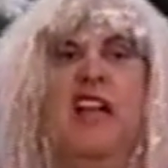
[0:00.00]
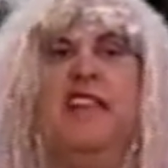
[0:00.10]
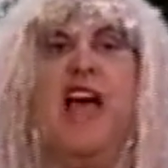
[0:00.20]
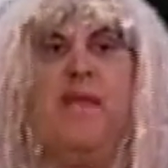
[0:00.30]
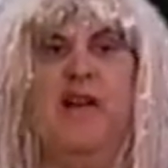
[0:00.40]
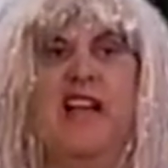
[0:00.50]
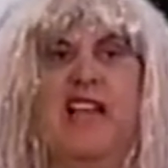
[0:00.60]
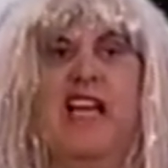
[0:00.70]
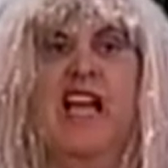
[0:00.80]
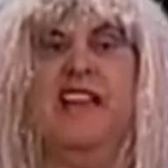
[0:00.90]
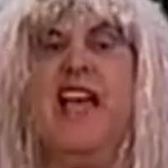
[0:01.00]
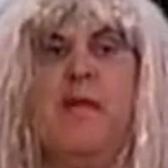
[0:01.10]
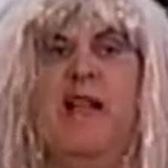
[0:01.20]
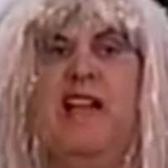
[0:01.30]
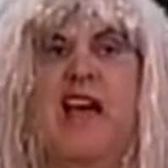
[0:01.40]
Definitely,
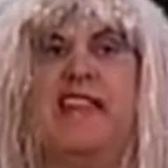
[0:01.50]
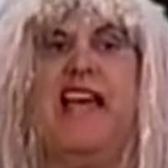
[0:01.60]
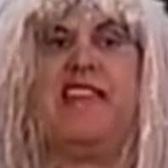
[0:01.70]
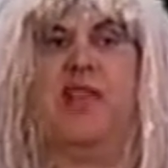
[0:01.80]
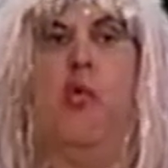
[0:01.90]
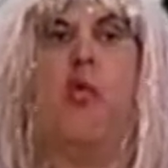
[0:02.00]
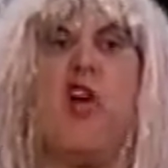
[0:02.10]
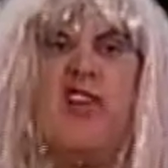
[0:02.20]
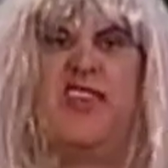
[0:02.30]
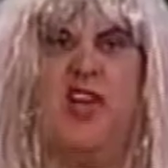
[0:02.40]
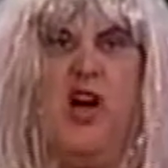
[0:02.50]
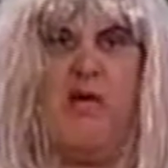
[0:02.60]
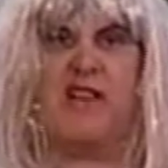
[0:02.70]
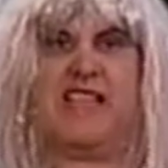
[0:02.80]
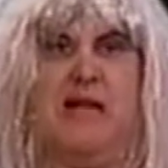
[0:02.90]
definitely not. That's the worst show of
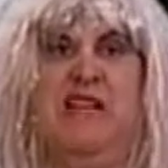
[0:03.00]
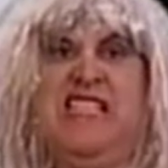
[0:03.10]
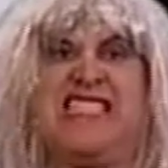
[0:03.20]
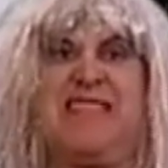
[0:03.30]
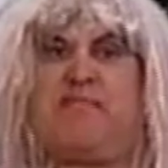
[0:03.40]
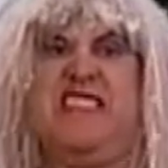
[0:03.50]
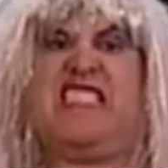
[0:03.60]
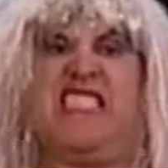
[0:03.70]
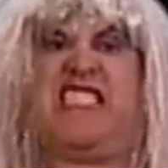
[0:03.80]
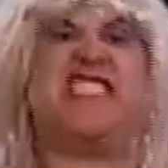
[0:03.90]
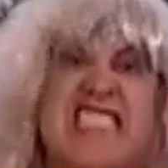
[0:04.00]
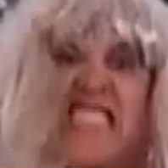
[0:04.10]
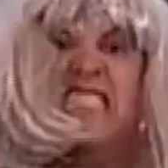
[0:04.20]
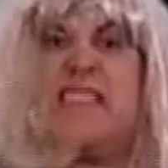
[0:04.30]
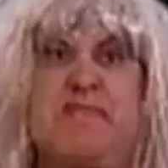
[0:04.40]
all time. That piece of shit,
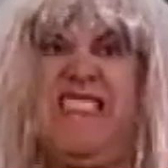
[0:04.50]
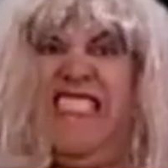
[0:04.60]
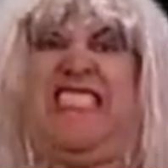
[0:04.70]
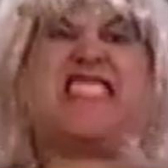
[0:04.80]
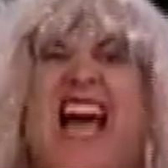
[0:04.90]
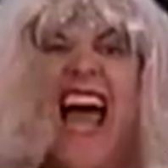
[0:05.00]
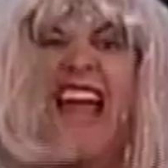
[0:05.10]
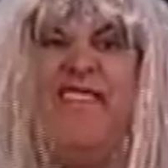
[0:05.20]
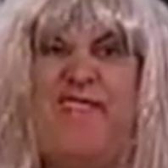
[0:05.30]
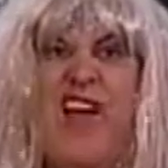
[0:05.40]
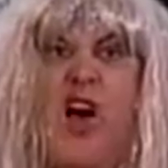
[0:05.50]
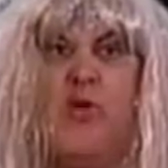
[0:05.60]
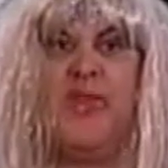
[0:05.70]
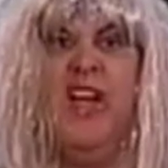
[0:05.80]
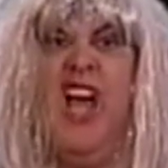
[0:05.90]
yuppie Seinfeld.